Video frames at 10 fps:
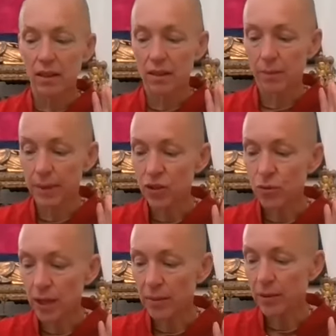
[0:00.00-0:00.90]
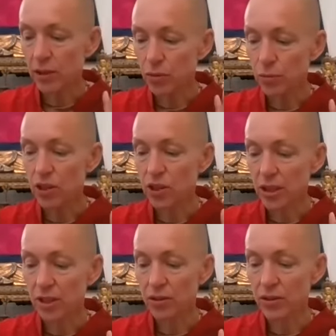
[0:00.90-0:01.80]
mental habit you wish to
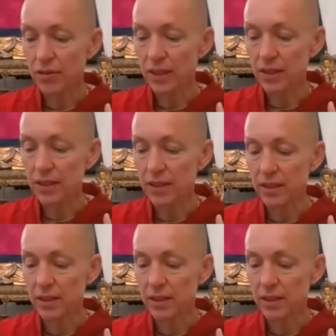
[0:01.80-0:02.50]
cultivate,